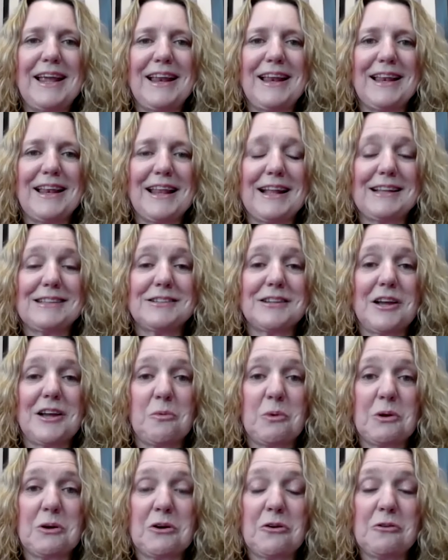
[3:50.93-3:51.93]
And that's
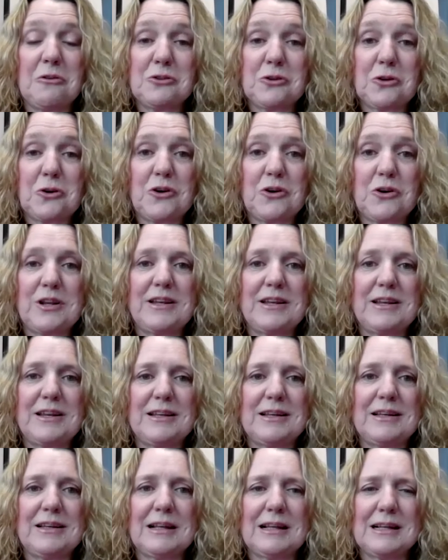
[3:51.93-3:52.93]
kind of where it all started
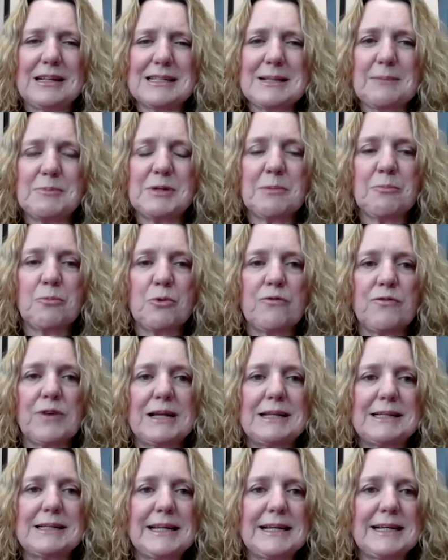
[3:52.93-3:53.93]
in like September of
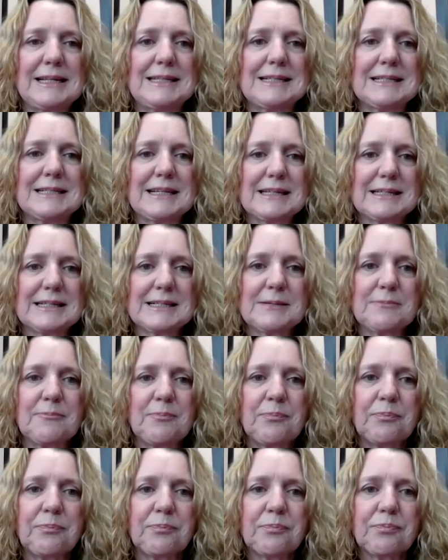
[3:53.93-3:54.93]
1986.